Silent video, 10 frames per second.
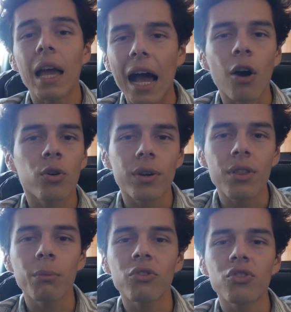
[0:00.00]

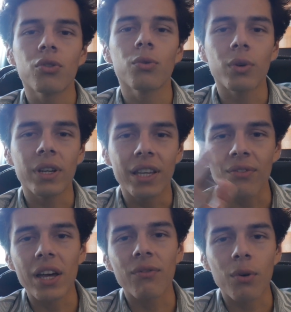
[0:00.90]
algorithms to
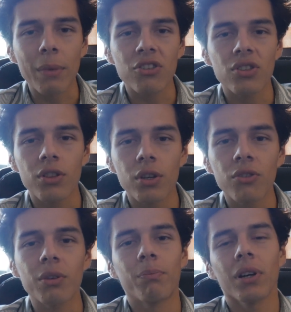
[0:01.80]
give that information to the
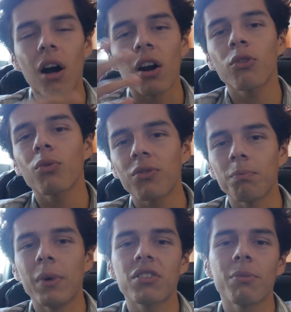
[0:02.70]
user, but ours was
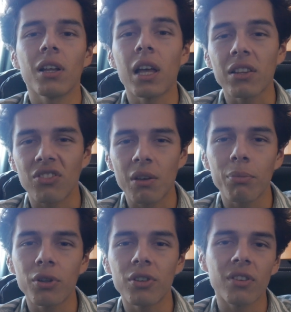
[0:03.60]
meant to be a lot
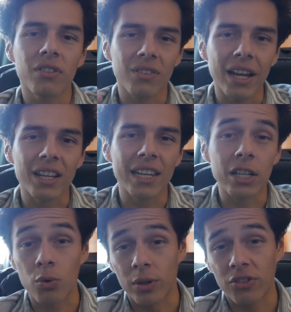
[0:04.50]
simpler since it's kind of
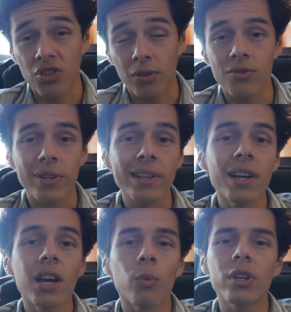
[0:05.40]
geared towards children.
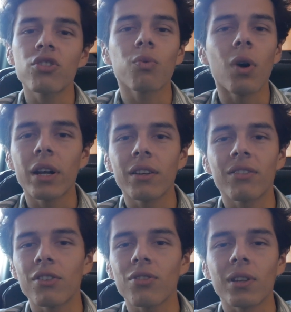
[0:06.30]
We just wanted
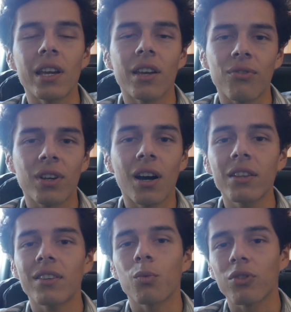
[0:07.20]
essentially if
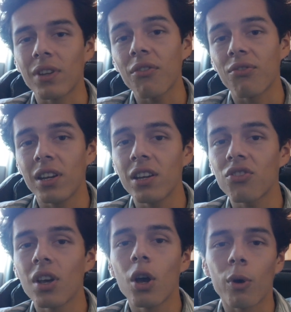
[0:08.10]
content was not
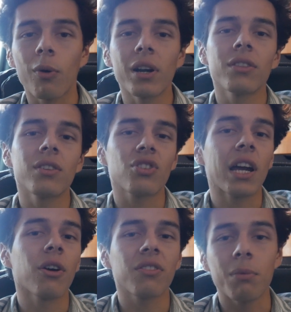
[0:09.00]
finished, we wanted the
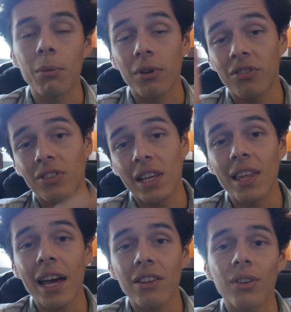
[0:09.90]
child to be able to see
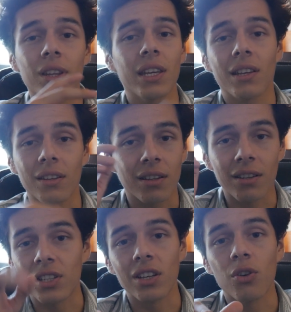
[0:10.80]
that so that they can
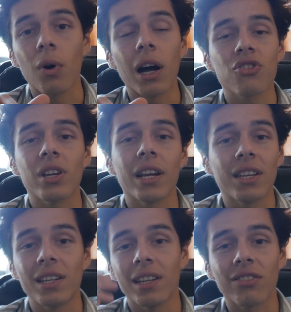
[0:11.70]
continue watching and
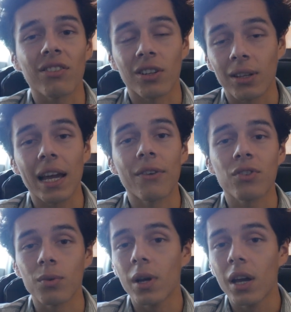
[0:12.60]
they didn't necessarily have to